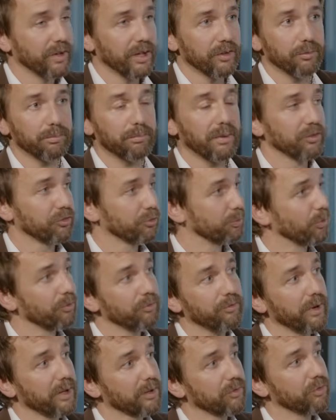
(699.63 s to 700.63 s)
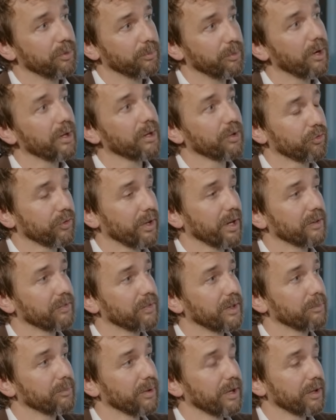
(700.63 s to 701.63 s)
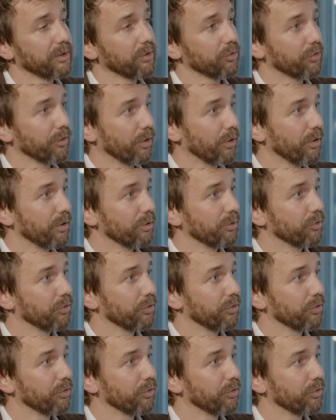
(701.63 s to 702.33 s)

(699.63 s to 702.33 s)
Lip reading: That's much more flexible on the SkyTeam than on the Star.